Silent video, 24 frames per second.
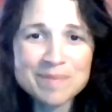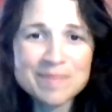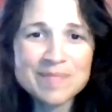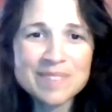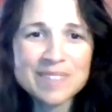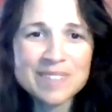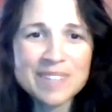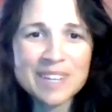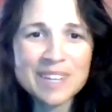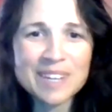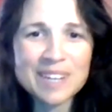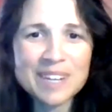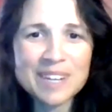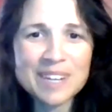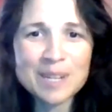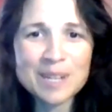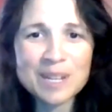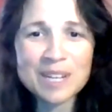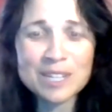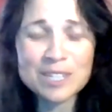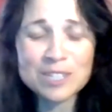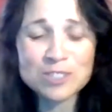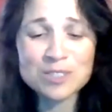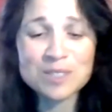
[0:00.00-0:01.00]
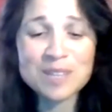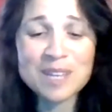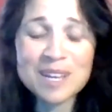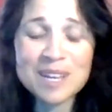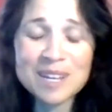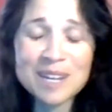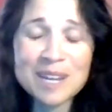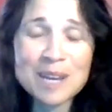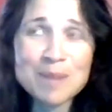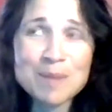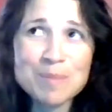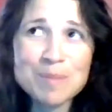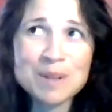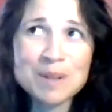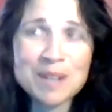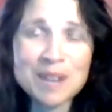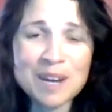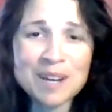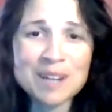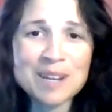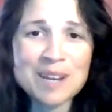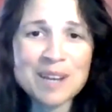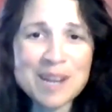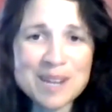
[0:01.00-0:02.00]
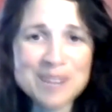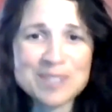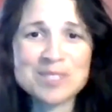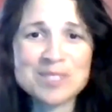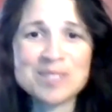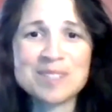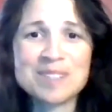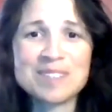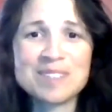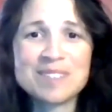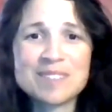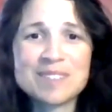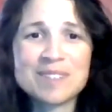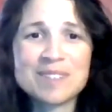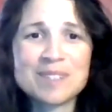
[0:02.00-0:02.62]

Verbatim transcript: Yeah, that actually that happened on accident.